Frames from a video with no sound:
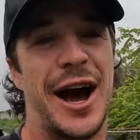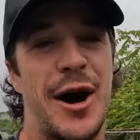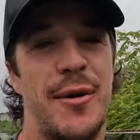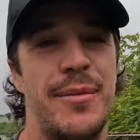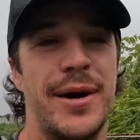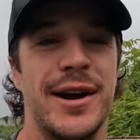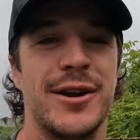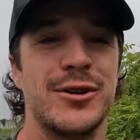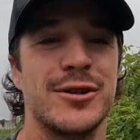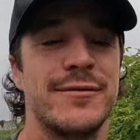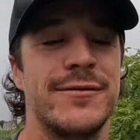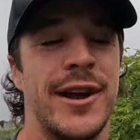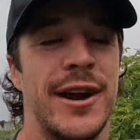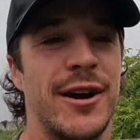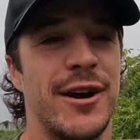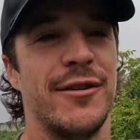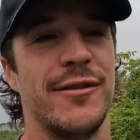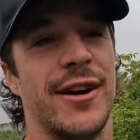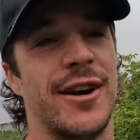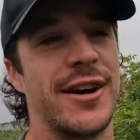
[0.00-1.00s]
uh, but it was
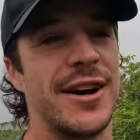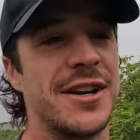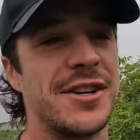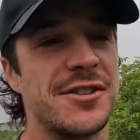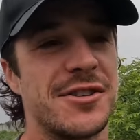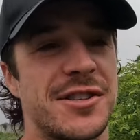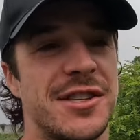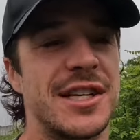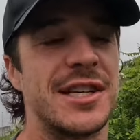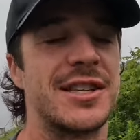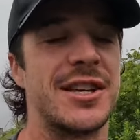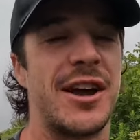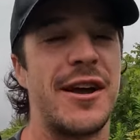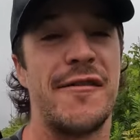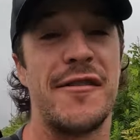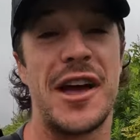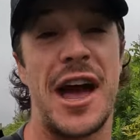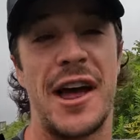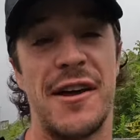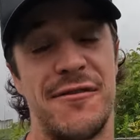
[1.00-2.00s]
very very interesting so
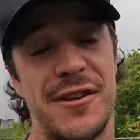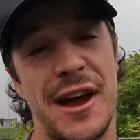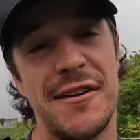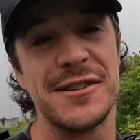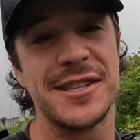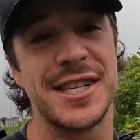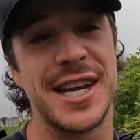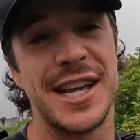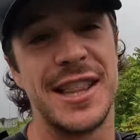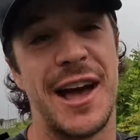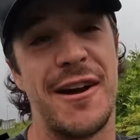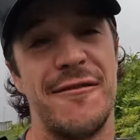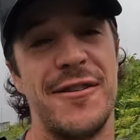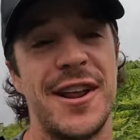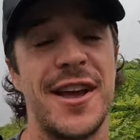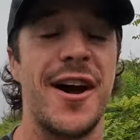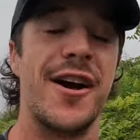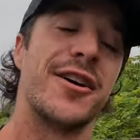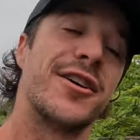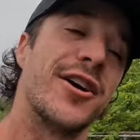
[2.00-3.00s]
if, if, you haven't seen that
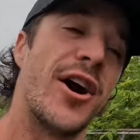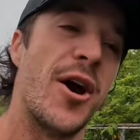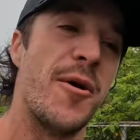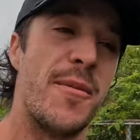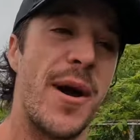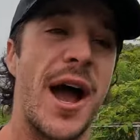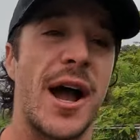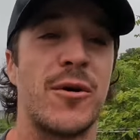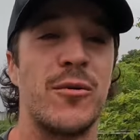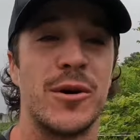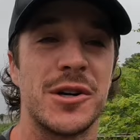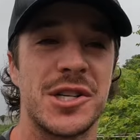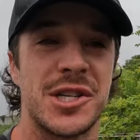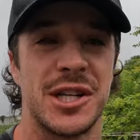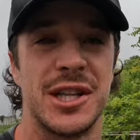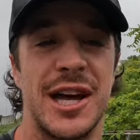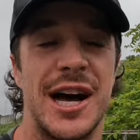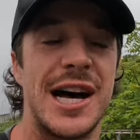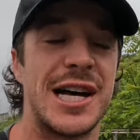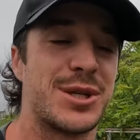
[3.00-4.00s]
video go back watch
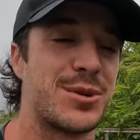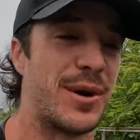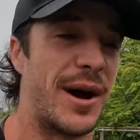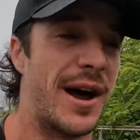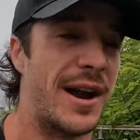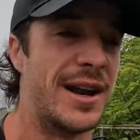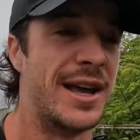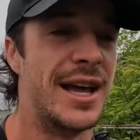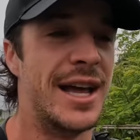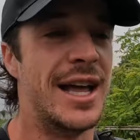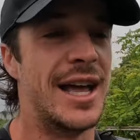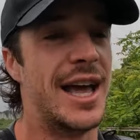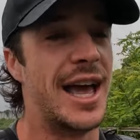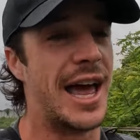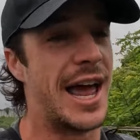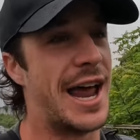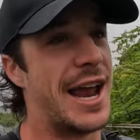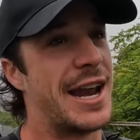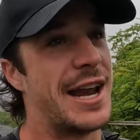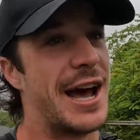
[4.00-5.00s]
the last one
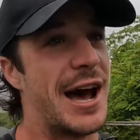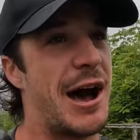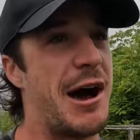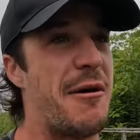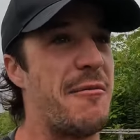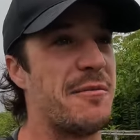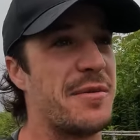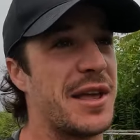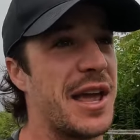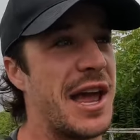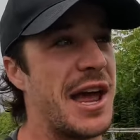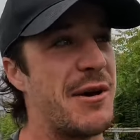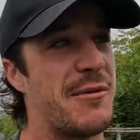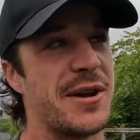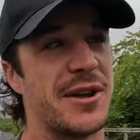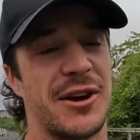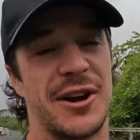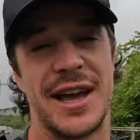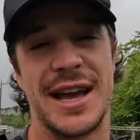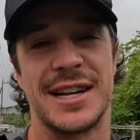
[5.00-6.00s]
and um, yeah
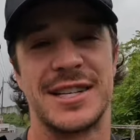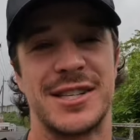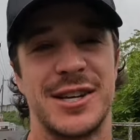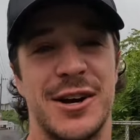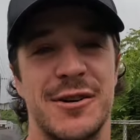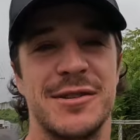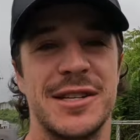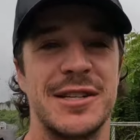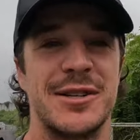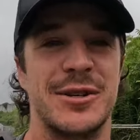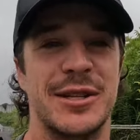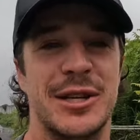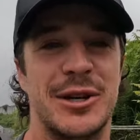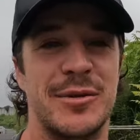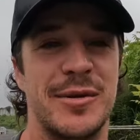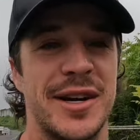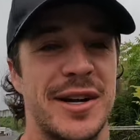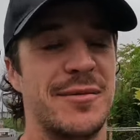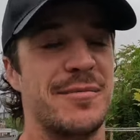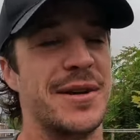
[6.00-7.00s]
we got ourselves into a
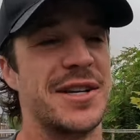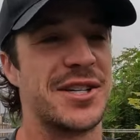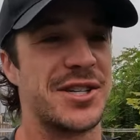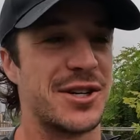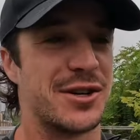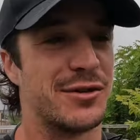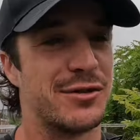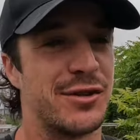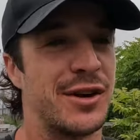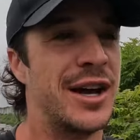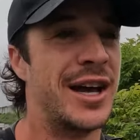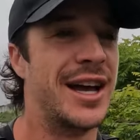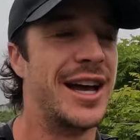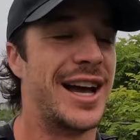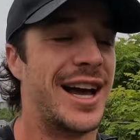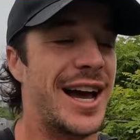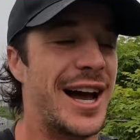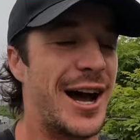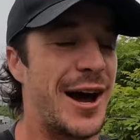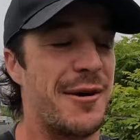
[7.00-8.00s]
little bit of mischief
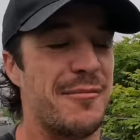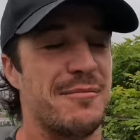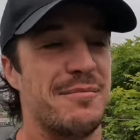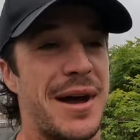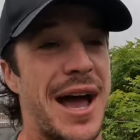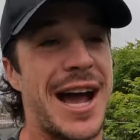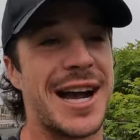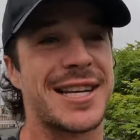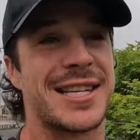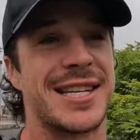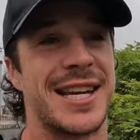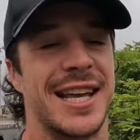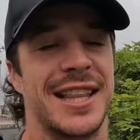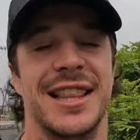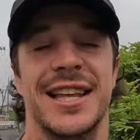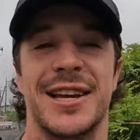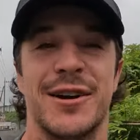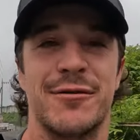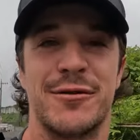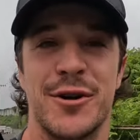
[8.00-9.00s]
um,
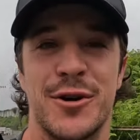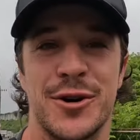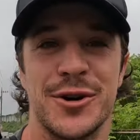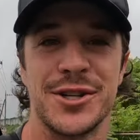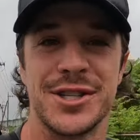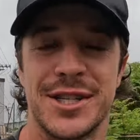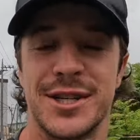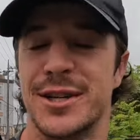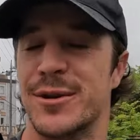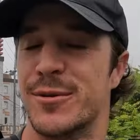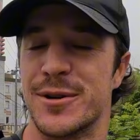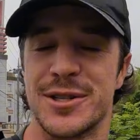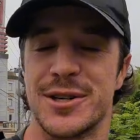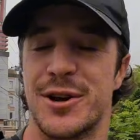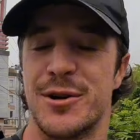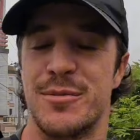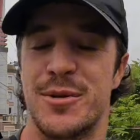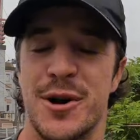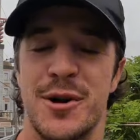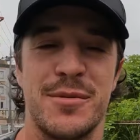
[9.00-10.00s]
accidentally of course it
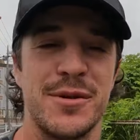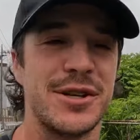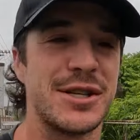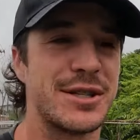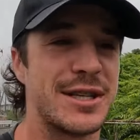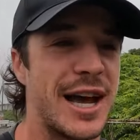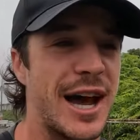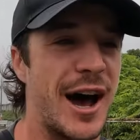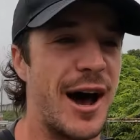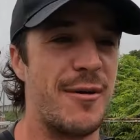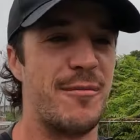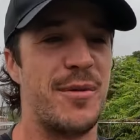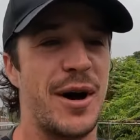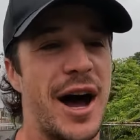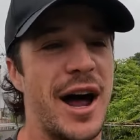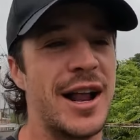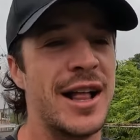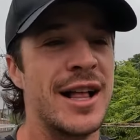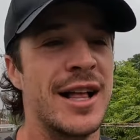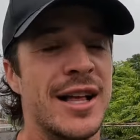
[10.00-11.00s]
wasn't on purpose uh,
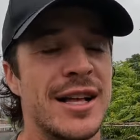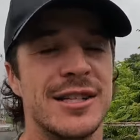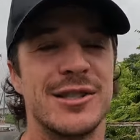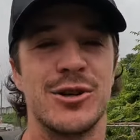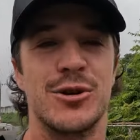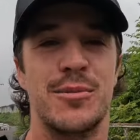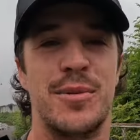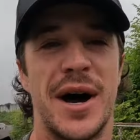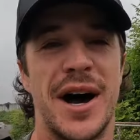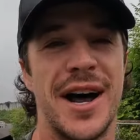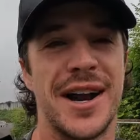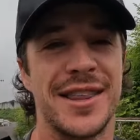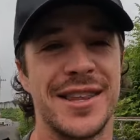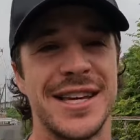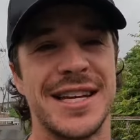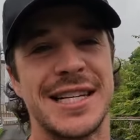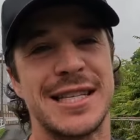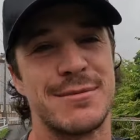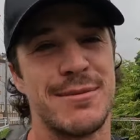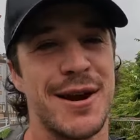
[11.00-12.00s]
but it's all part of
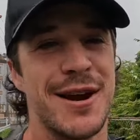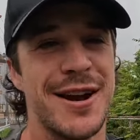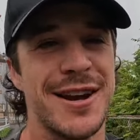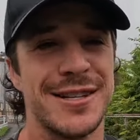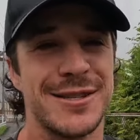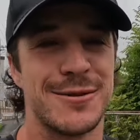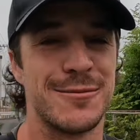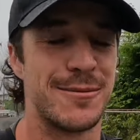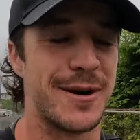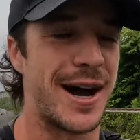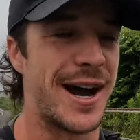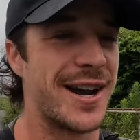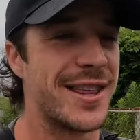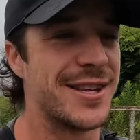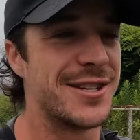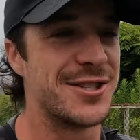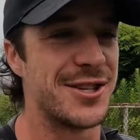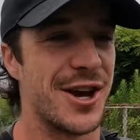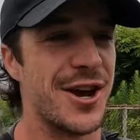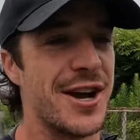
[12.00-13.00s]
the experience all part
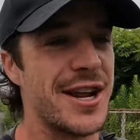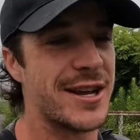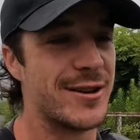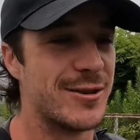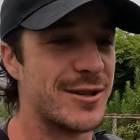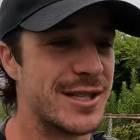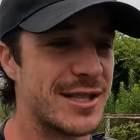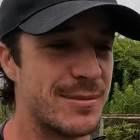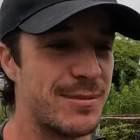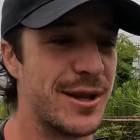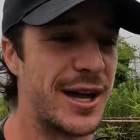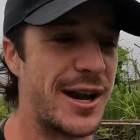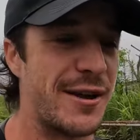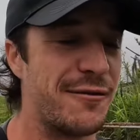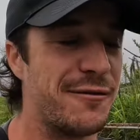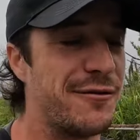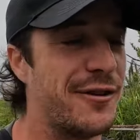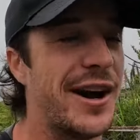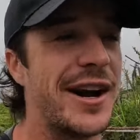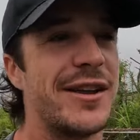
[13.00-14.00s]
of the journey it was a
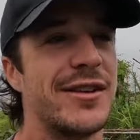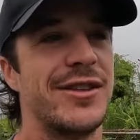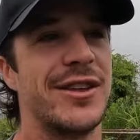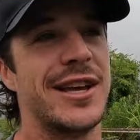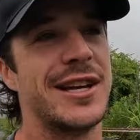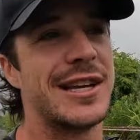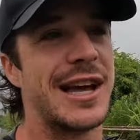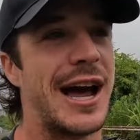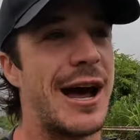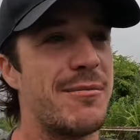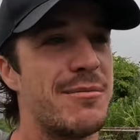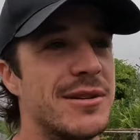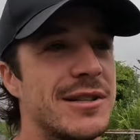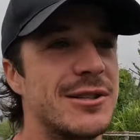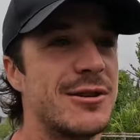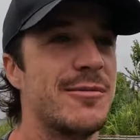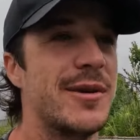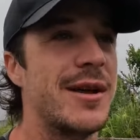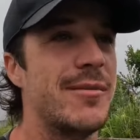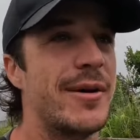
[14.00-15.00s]
bloody funny thing to
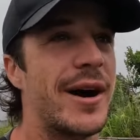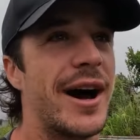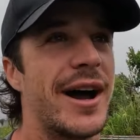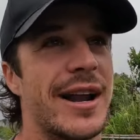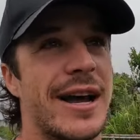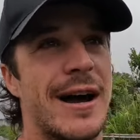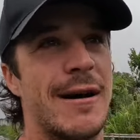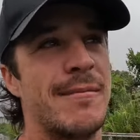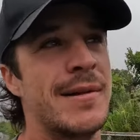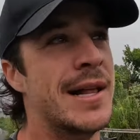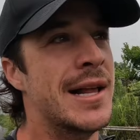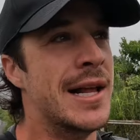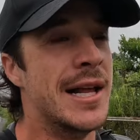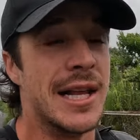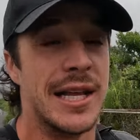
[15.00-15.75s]
happen to me but um,